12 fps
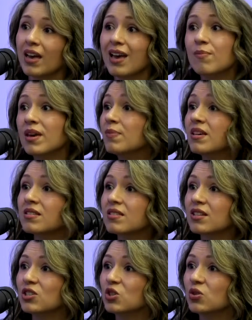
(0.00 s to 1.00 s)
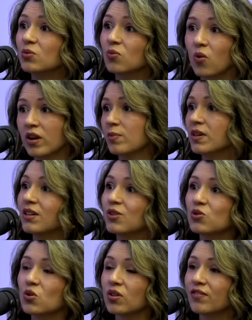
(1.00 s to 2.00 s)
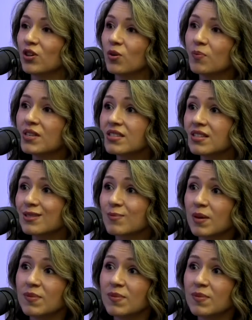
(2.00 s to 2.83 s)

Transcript: And maybe it's that you want to be in control of your own business.